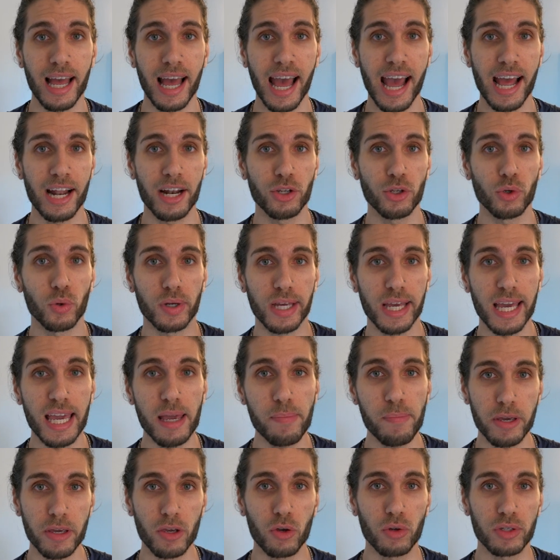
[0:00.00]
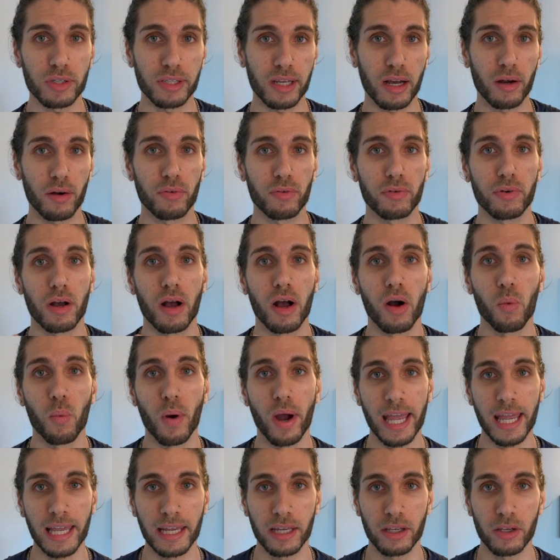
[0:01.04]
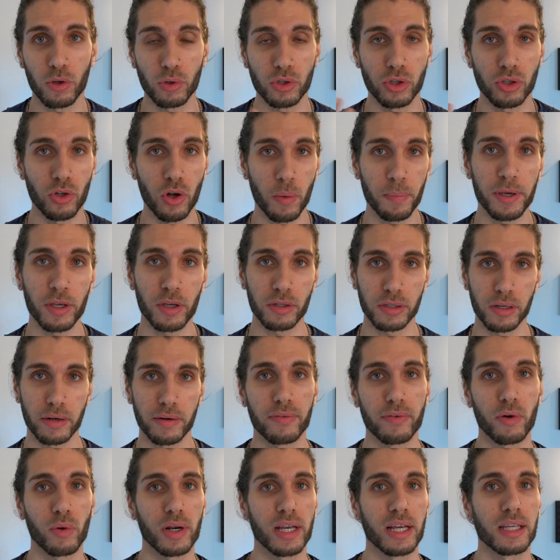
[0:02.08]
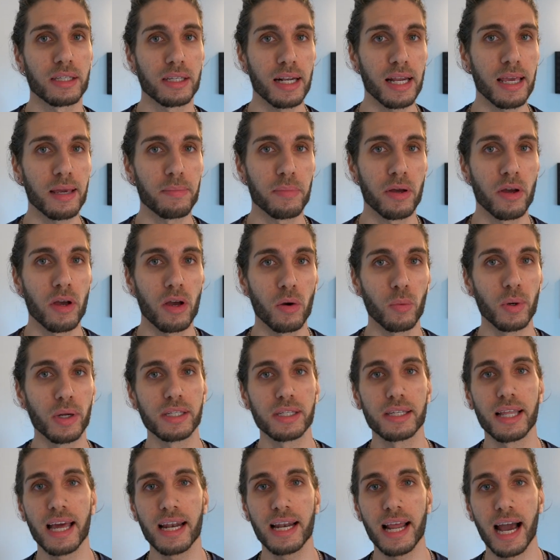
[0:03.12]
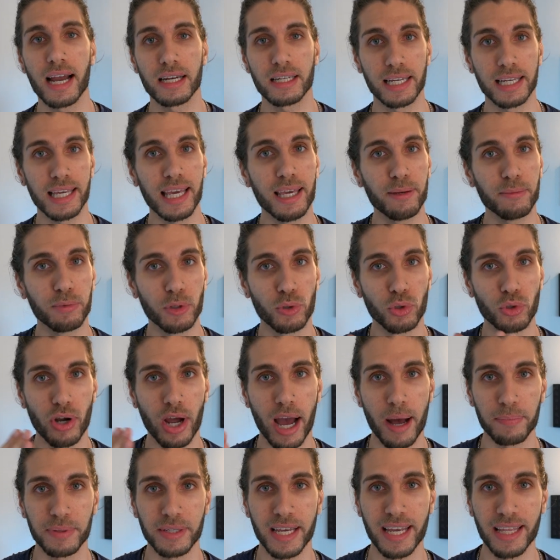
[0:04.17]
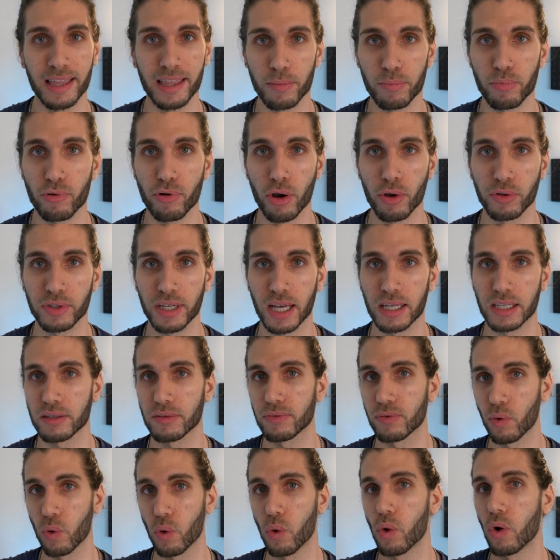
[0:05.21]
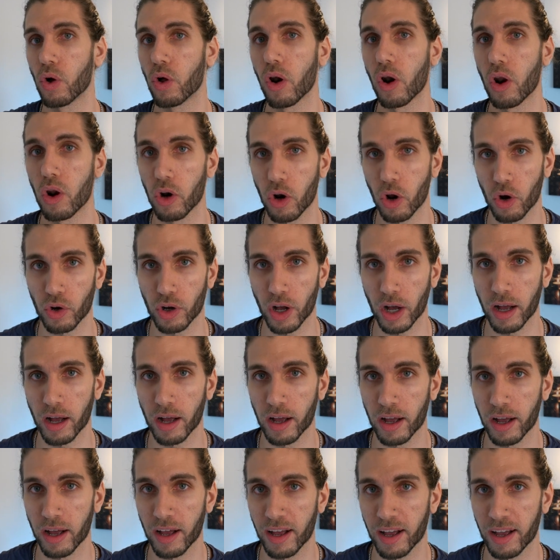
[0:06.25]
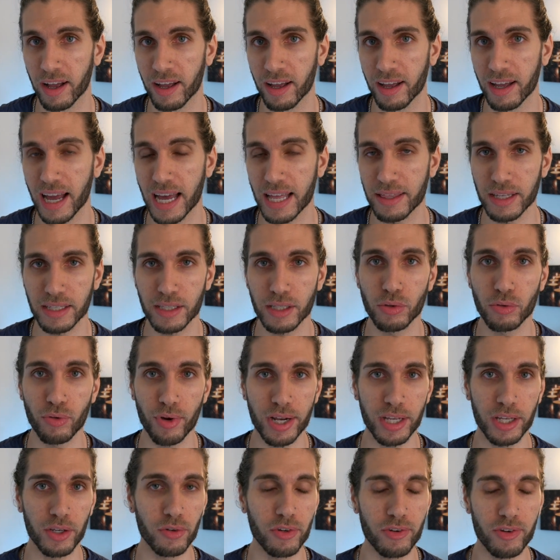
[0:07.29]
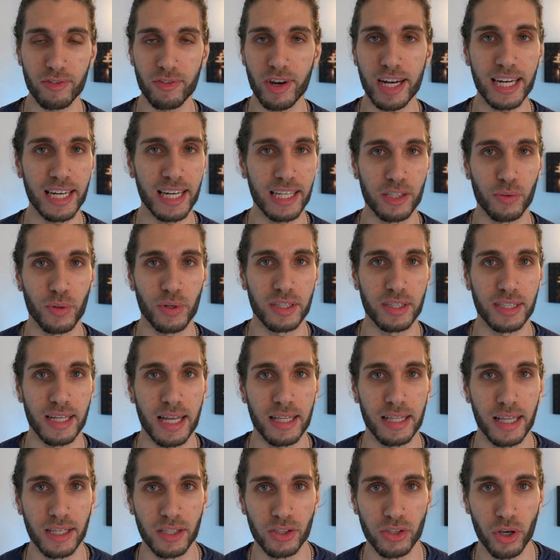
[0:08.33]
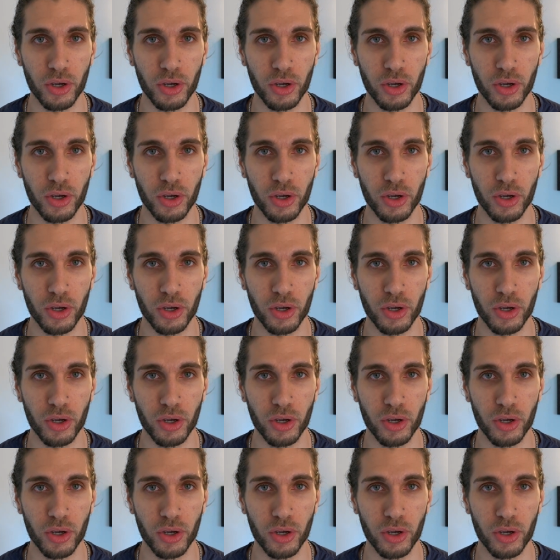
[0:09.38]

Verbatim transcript: And you're keeping yourself awake. You're stopping yourself falling asleep, which then actually keeps you trapped in the process for longer. And this is really, you really need to understand this.